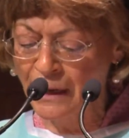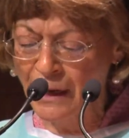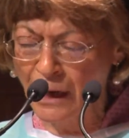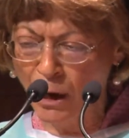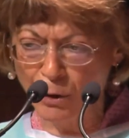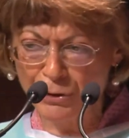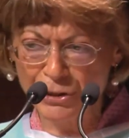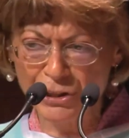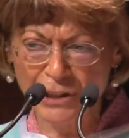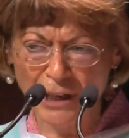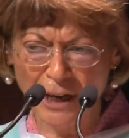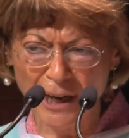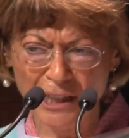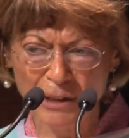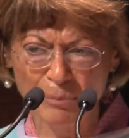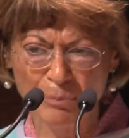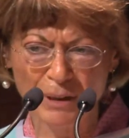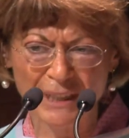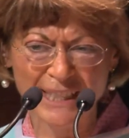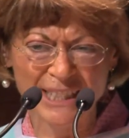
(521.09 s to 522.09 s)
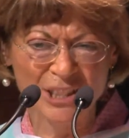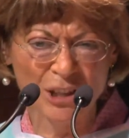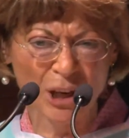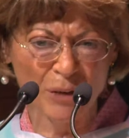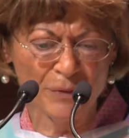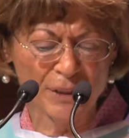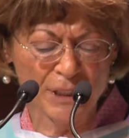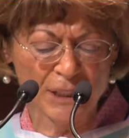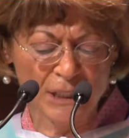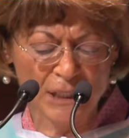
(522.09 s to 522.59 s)
hostile police
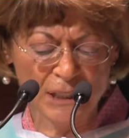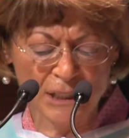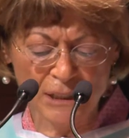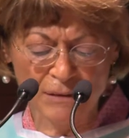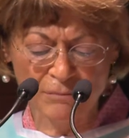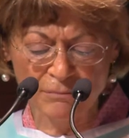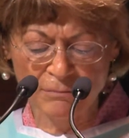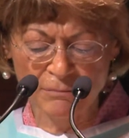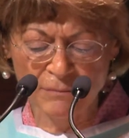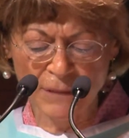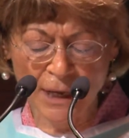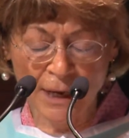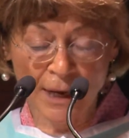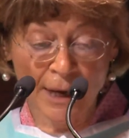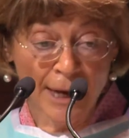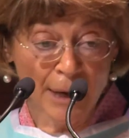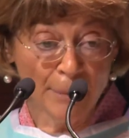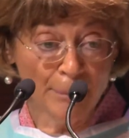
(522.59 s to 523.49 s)
officers, a